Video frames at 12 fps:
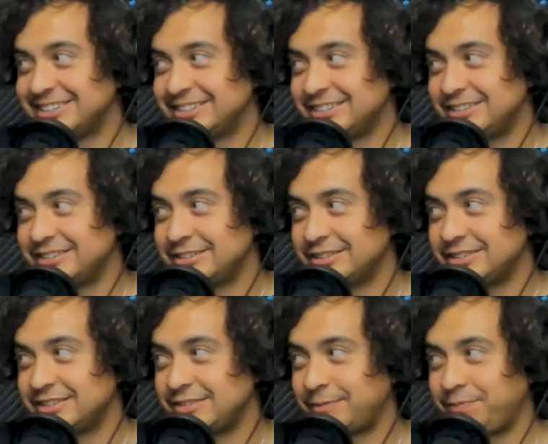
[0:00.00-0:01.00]
or
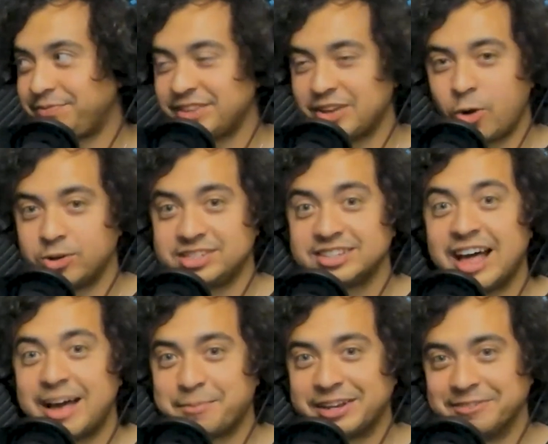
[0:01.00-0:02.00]
slapping him or
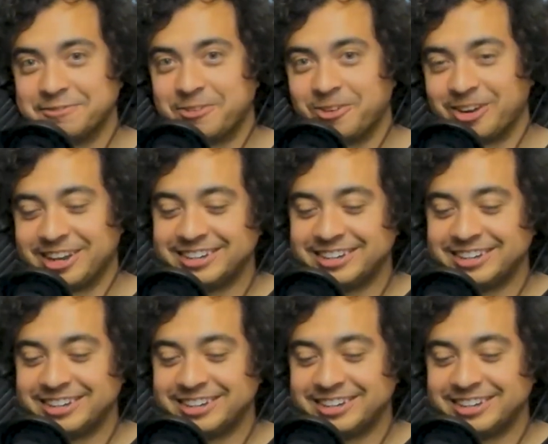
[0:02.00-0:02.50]
slapping him for it